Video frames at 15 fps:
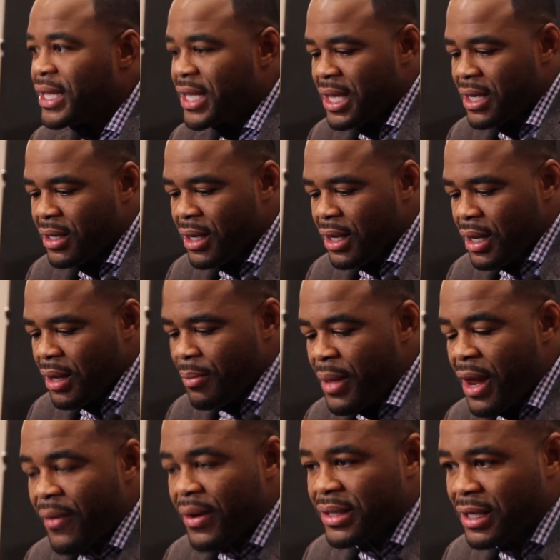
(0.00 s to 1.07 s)
he can
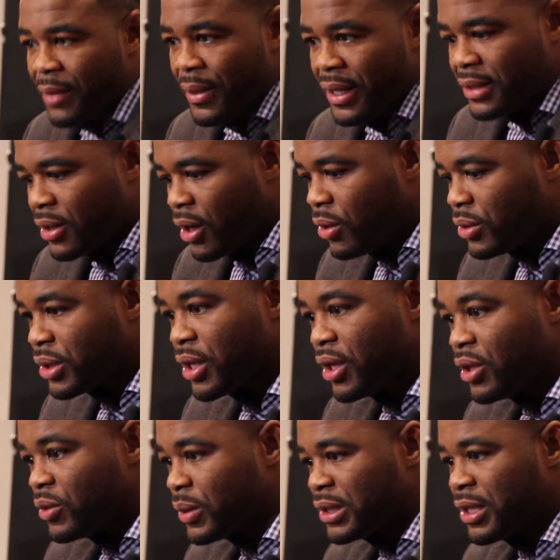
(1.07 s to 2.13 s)
marry some of his old
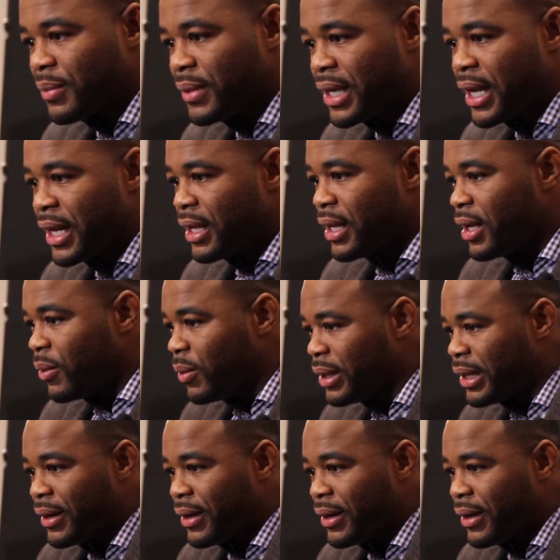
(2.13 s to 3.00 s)
skills with something that